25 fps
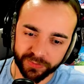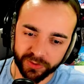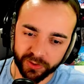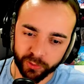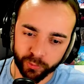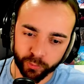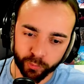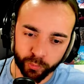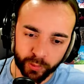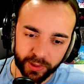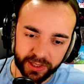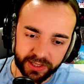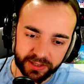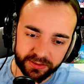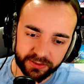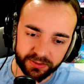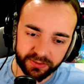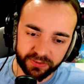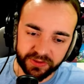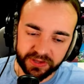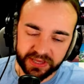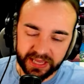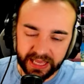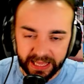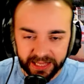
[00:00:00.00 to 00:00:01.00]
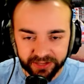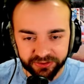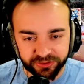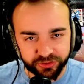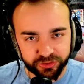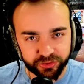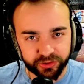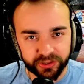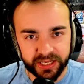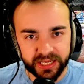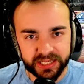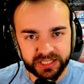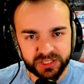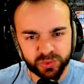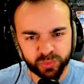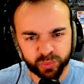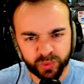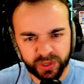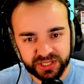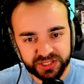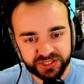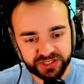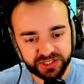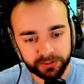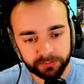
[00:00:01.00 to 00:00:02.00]
when the astronauts
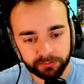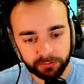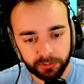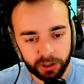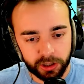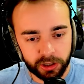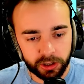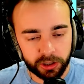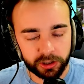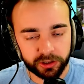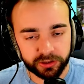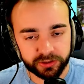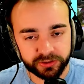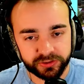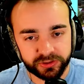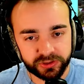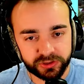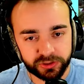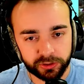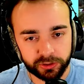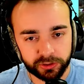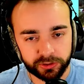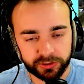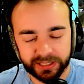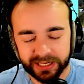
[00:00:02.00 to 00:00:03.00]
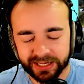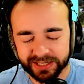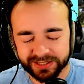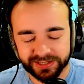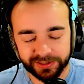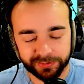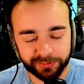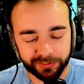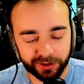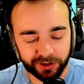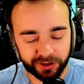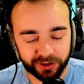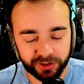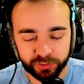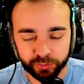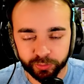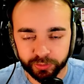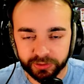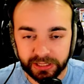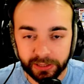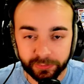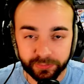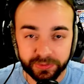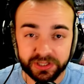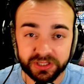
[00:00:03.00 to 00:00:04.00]
went to Mars, or not to Mars, when
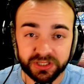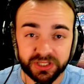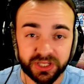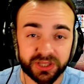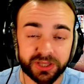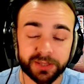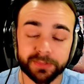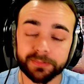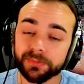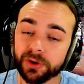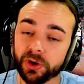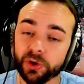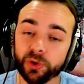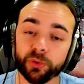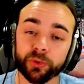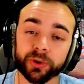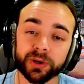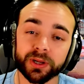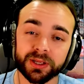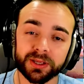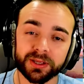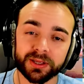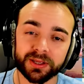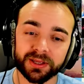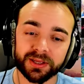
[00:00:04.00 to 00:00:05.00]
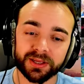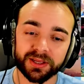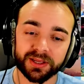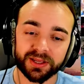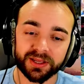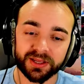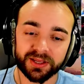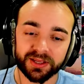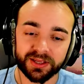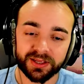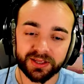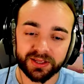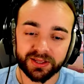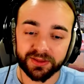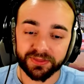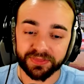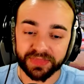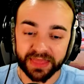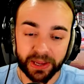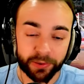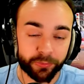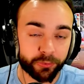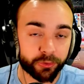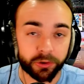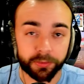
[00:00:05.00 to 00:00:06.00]
they went to the moon,
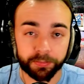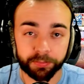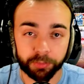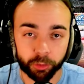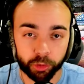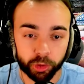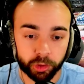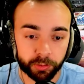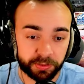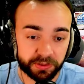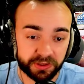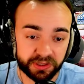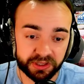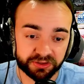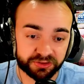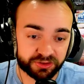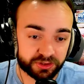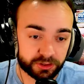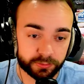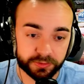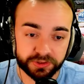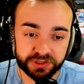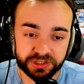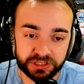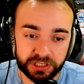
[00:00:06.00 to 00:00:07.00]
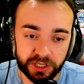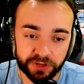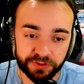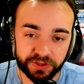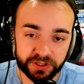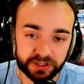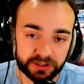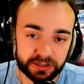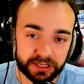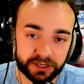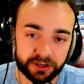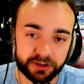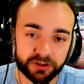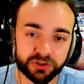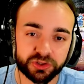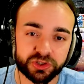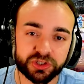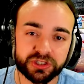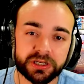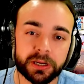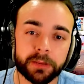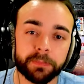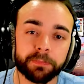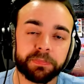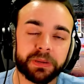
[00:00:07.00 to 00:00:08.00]
they weren't bored because there was nothing there.
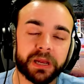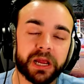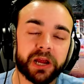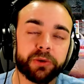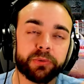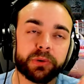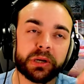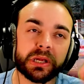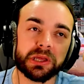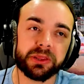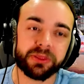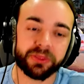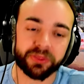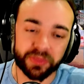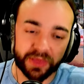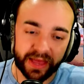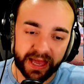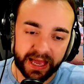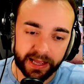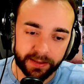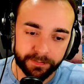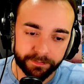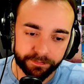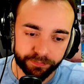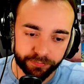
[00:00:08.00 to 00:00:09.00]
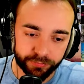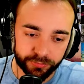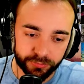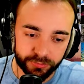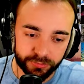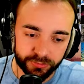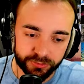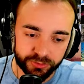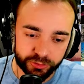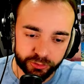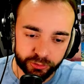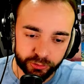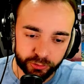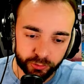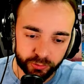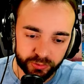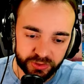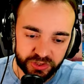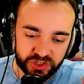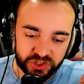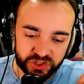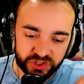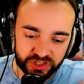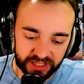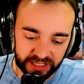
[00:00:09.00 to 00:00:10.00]
Comparing that to
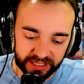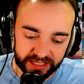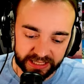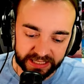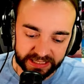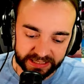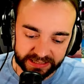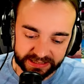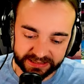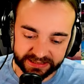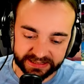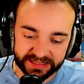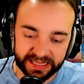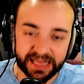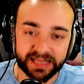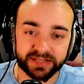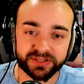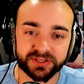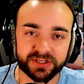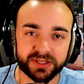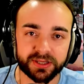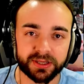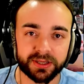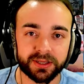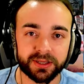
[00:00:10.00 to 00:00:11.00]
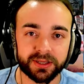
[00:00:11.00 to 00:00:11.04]
sitting at a desk